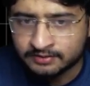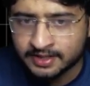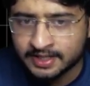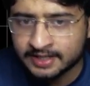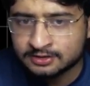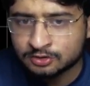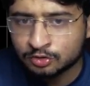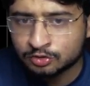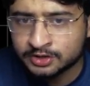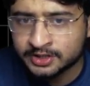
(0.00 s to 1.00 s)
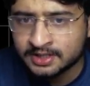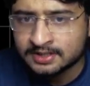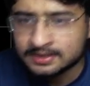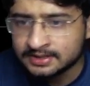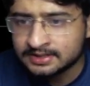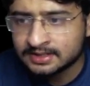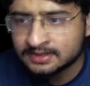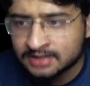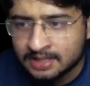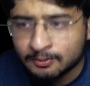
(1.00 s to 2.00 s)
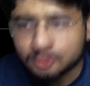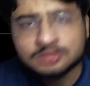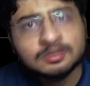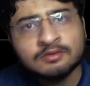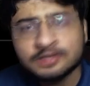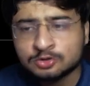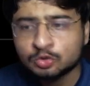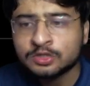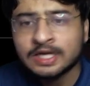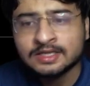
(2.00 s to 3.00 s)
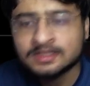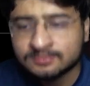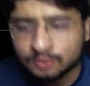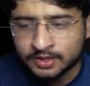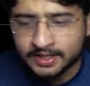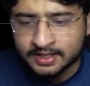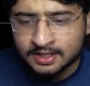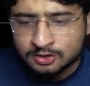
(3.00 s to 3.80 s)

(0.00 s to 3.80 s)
When n is equal to 3, these are the three possible ways to tile this floor, right?